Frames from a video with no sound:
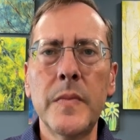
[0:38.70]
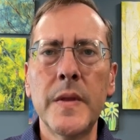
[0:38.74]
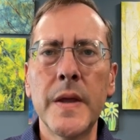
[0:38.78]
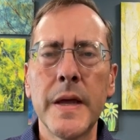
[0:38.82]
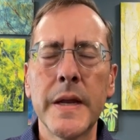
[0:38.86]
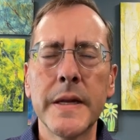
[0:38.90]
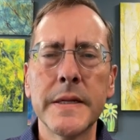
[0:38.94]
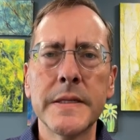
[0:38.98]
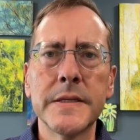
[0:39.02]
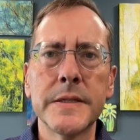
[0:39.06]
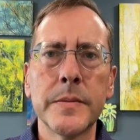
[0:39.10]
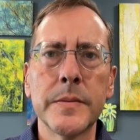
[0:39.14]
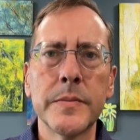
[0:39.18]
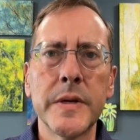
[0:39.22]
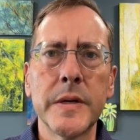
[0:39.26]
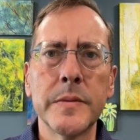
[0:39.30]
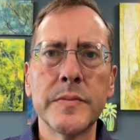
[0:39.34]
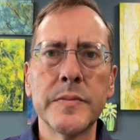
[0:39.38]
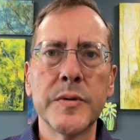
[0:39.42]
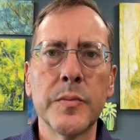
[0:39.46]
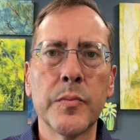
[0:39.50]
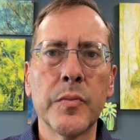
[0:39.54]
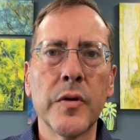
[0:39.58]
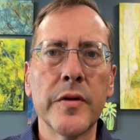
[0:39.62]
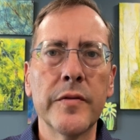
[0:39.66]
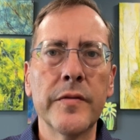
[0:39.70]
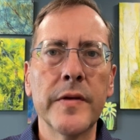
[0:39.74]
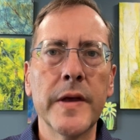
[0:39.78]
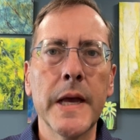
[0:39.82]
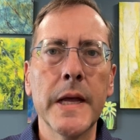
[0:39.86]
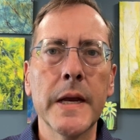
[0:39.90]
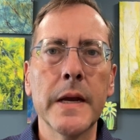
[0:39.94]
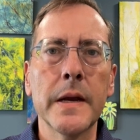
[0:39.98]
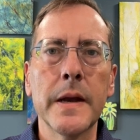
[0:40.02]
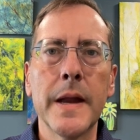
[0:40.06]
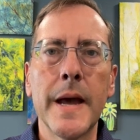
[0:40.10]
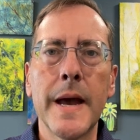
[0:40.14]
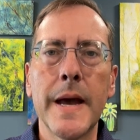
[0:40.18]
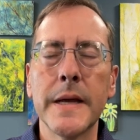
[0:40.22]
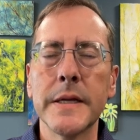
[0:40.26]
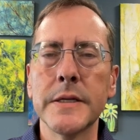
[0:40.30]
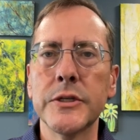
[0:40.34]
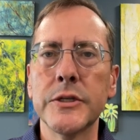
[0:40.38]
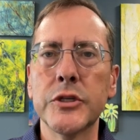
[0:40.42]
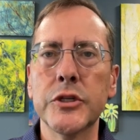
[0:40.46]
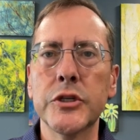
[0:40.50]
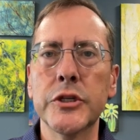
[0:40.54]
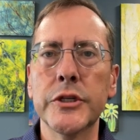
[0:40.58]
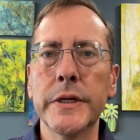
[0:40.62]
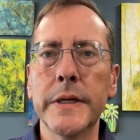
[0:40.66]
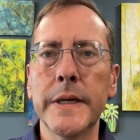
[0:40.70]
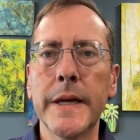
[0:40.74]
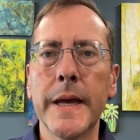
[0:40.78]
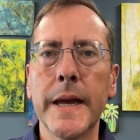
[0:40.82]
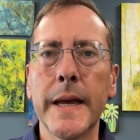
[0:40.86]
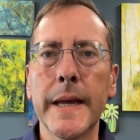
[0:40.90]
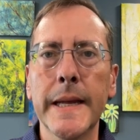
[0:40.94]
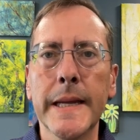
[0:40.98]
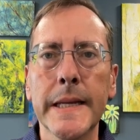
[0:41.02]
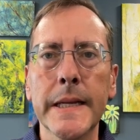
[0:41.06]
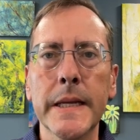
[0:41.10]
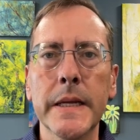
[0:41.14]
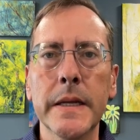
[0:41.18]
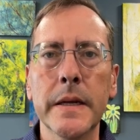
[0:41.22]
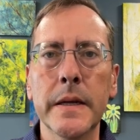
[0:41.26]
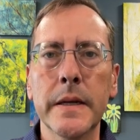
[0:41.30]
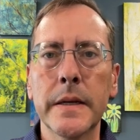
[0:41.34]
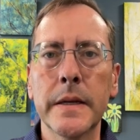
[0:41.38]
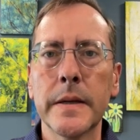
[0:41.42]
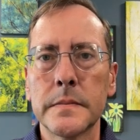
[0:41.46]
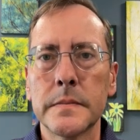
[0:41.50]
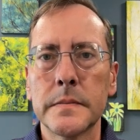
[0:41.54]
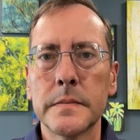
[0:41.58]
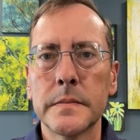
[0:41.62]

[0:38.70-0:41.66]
and it's sometimes abbreviated as GAE.